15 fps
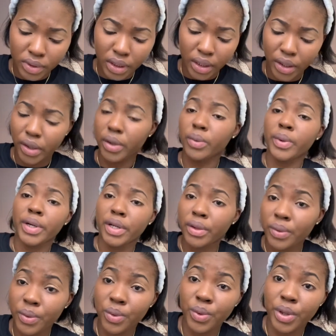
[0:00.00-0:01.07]
girl, where did you
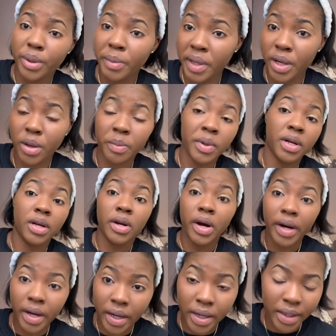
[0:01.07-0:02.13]
do your makeup in the
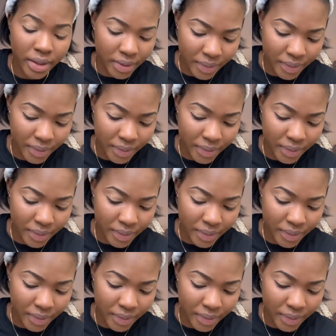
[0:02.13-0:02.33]
dark?